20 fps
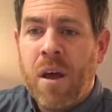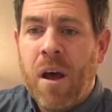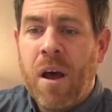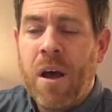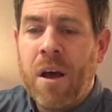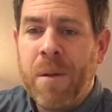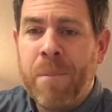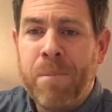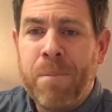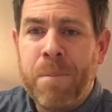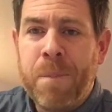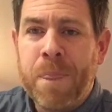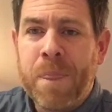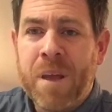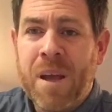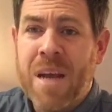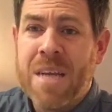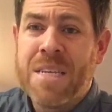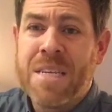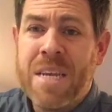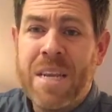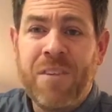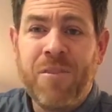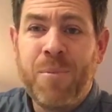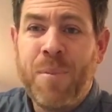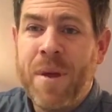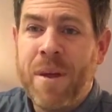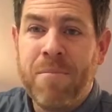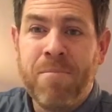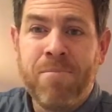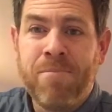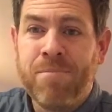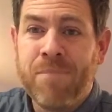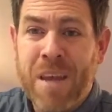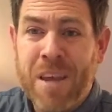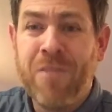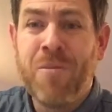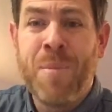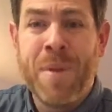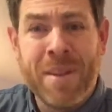Guys, it has been
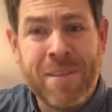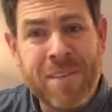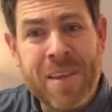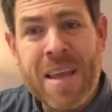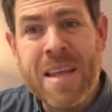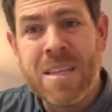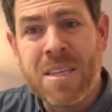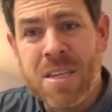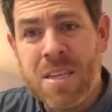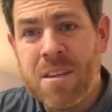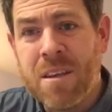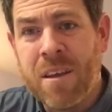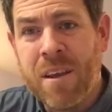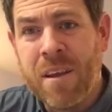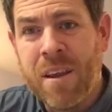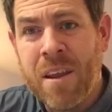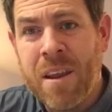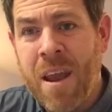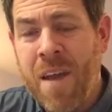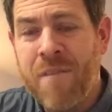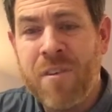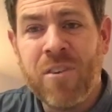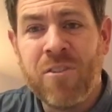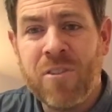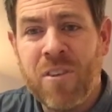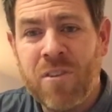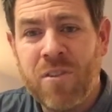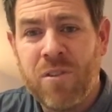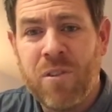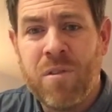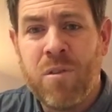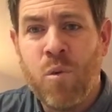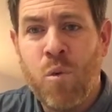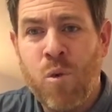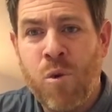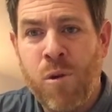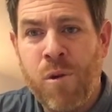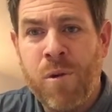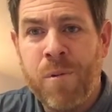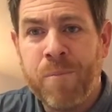intense in every sense of the
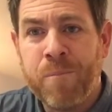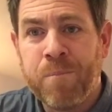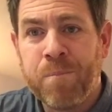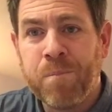word,